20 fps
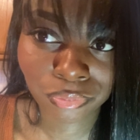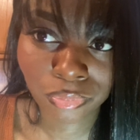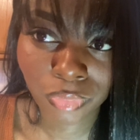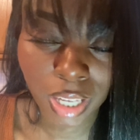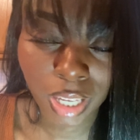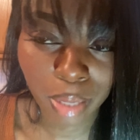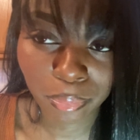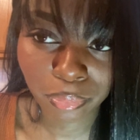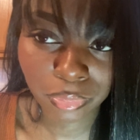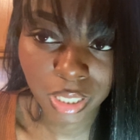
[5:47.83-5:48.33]

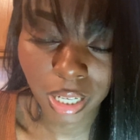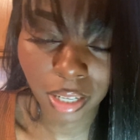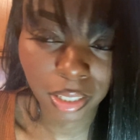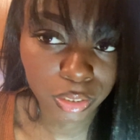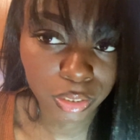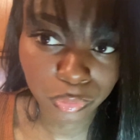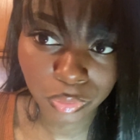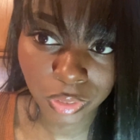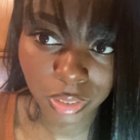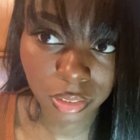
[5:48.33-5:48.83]
I'm tired
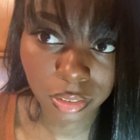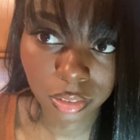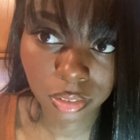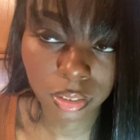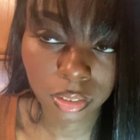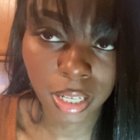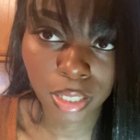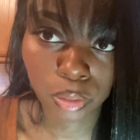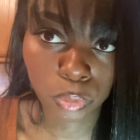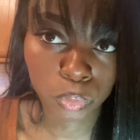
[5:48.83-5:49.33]
of this.
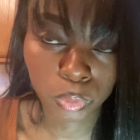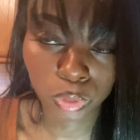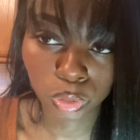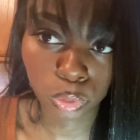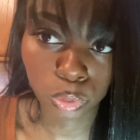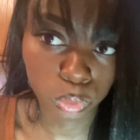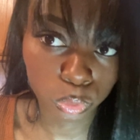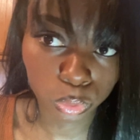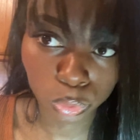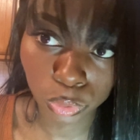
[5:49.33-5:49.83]
I don't want to
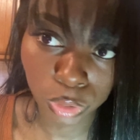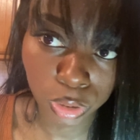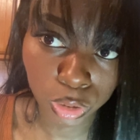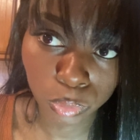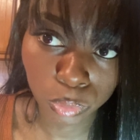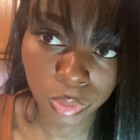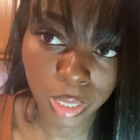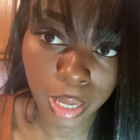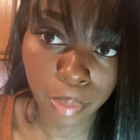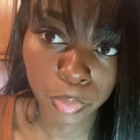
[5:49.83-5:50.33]
go through this
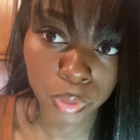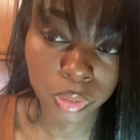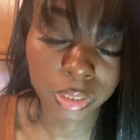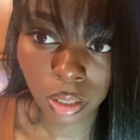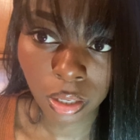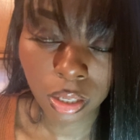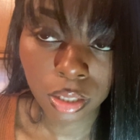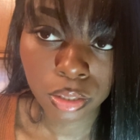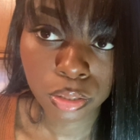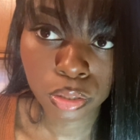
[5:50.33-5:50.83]
with that person.
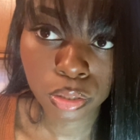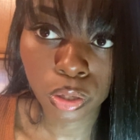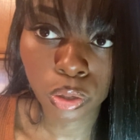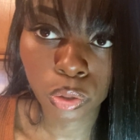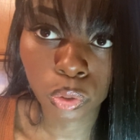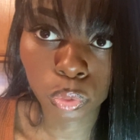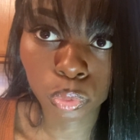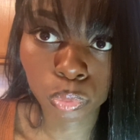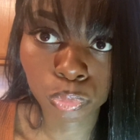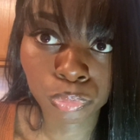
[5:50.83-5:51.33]

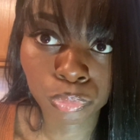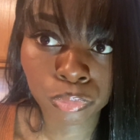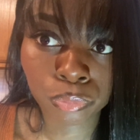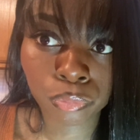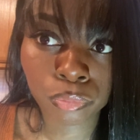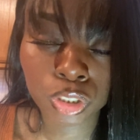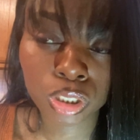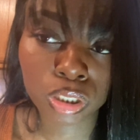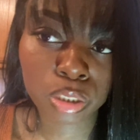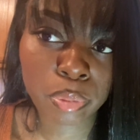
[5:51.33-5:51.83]
So
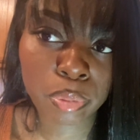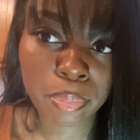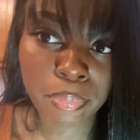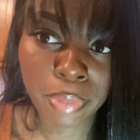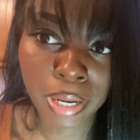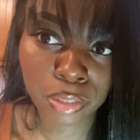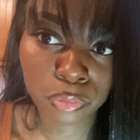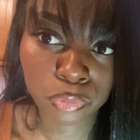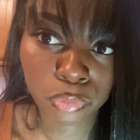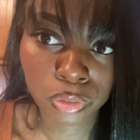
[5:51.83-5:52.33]
just be
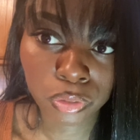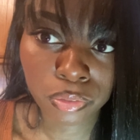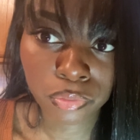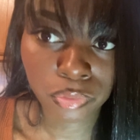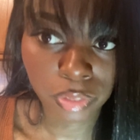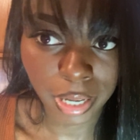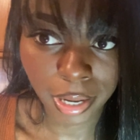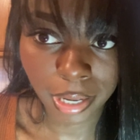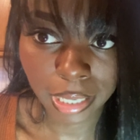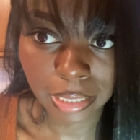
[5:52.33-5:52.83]
mindful of
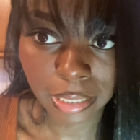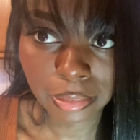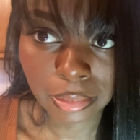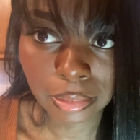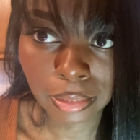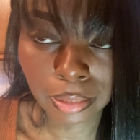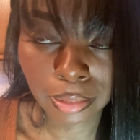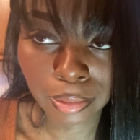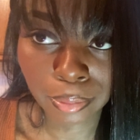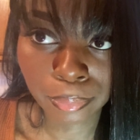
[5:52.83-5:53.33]
that.
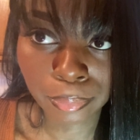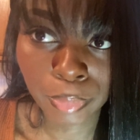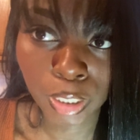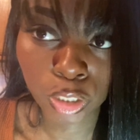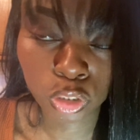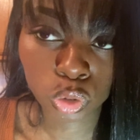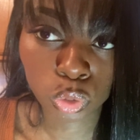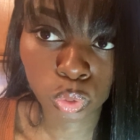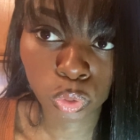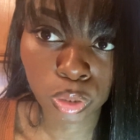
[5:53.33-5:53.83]
Make
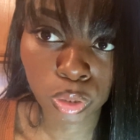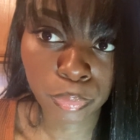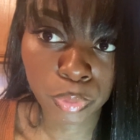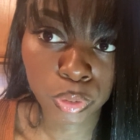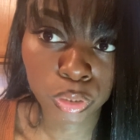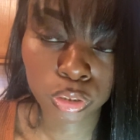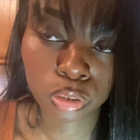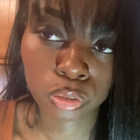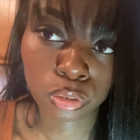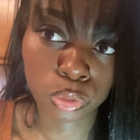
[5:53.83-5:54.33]
sure the
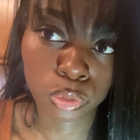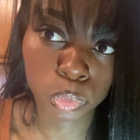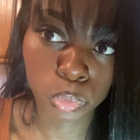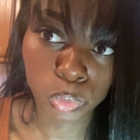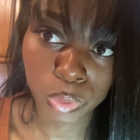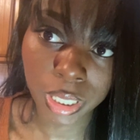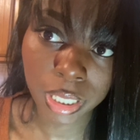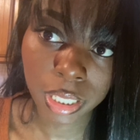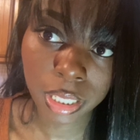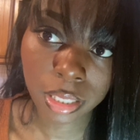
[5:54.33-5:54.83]
person you're
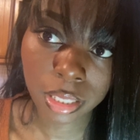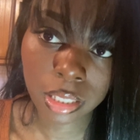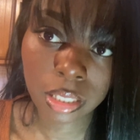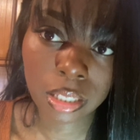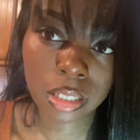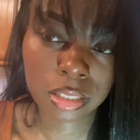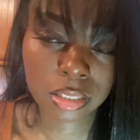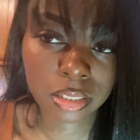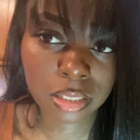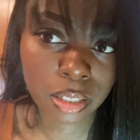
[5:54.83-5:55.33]
with
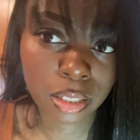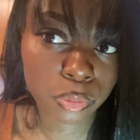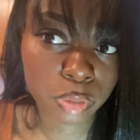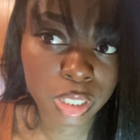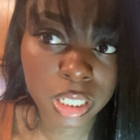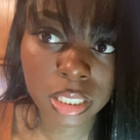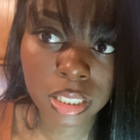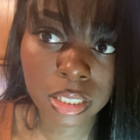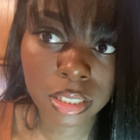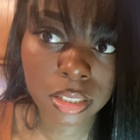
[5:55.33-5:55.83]
is not
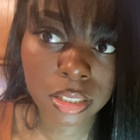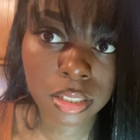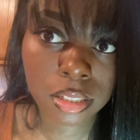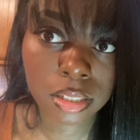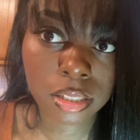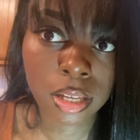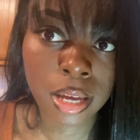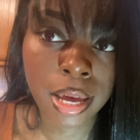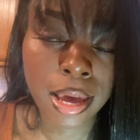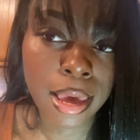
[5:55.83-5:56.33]

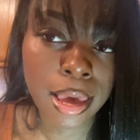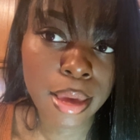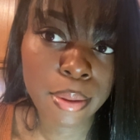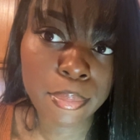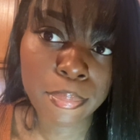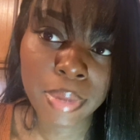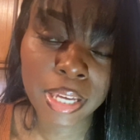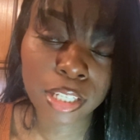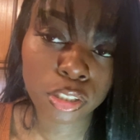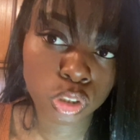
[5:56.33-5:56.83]
racist, and
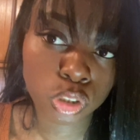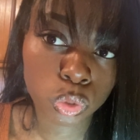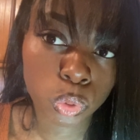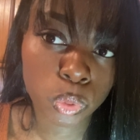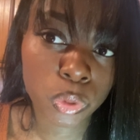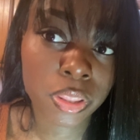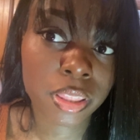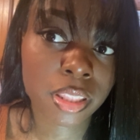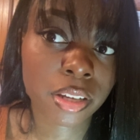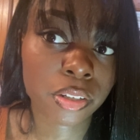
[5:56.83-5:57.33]
make
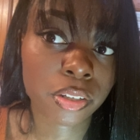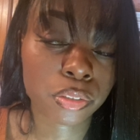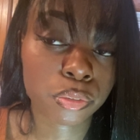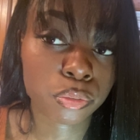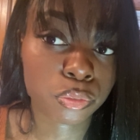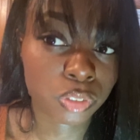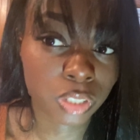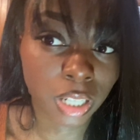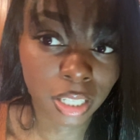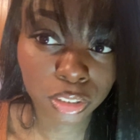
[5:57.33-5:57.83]
sure they're
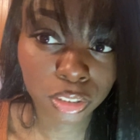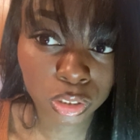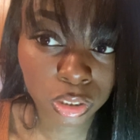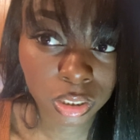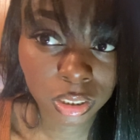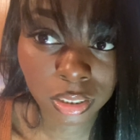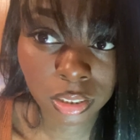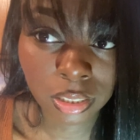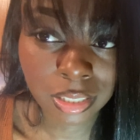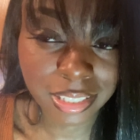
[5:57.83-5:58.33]
not
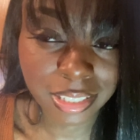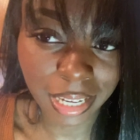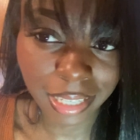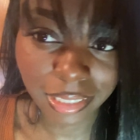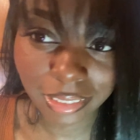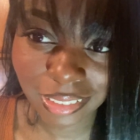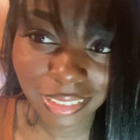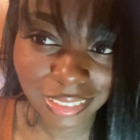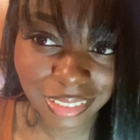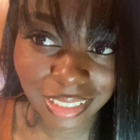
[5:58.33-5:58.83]
just
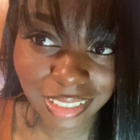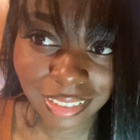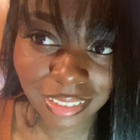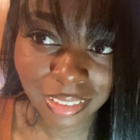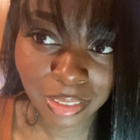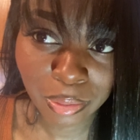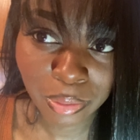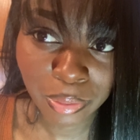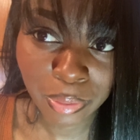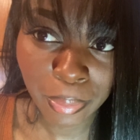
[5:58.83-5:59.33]
silently
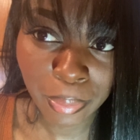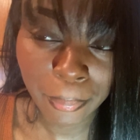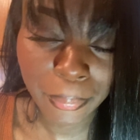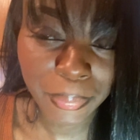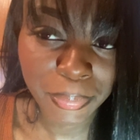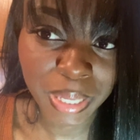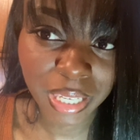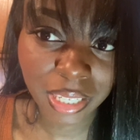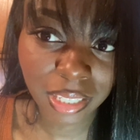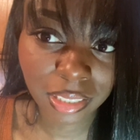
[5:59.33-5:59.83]

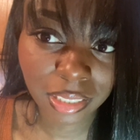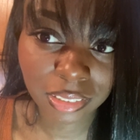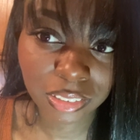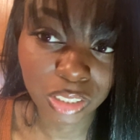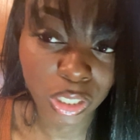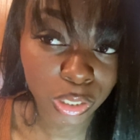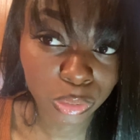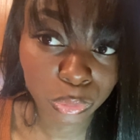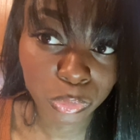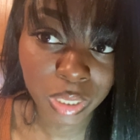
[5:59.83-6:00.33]
being
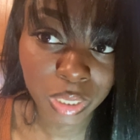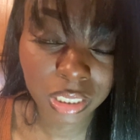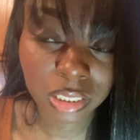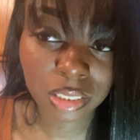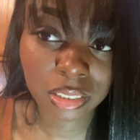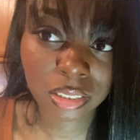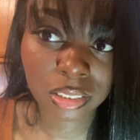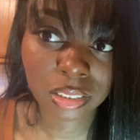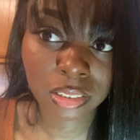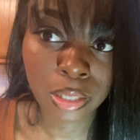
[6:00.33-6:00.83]

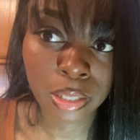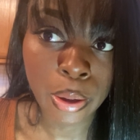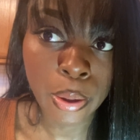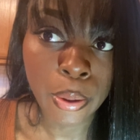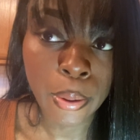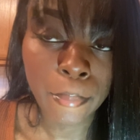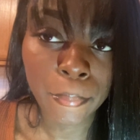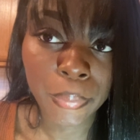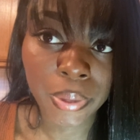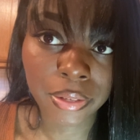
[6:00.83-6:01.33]
non-racist,
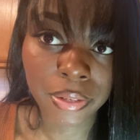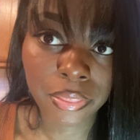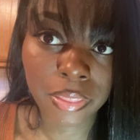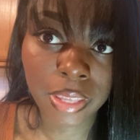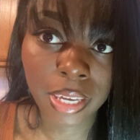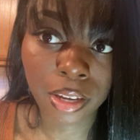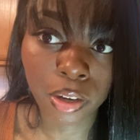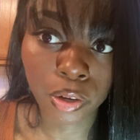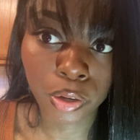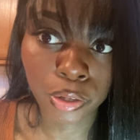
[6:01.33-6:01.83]
but
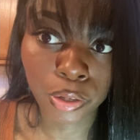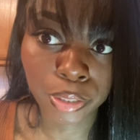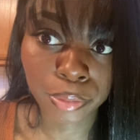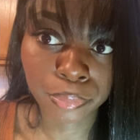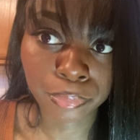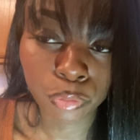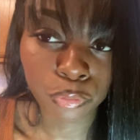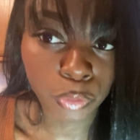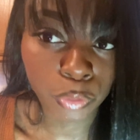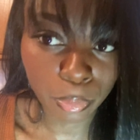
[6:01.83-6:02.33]
they are
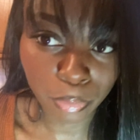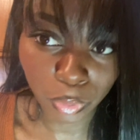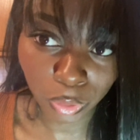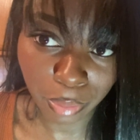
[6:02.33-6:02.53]
verbal